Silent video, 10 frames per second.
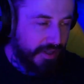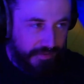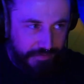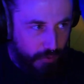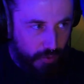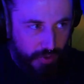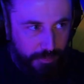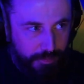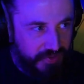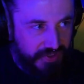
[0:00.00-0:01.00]
4
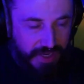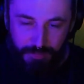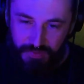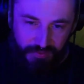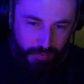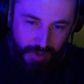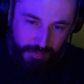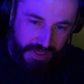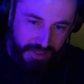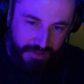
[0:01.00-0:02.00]
stems of 1
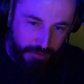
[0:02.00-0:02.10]
minute,